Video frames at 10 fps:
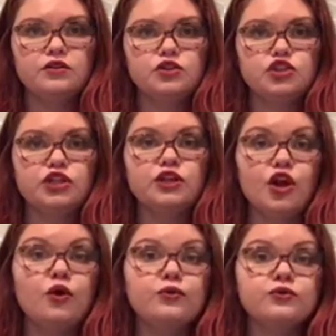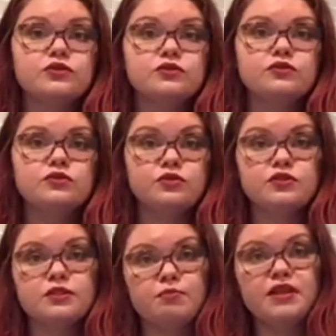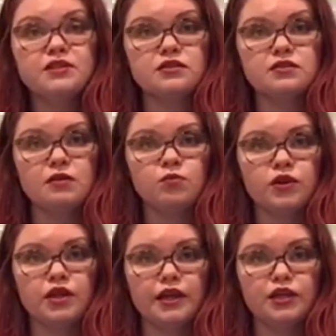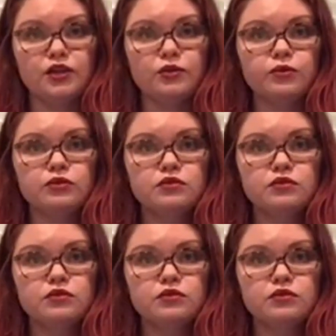She knows to submit to someone like you.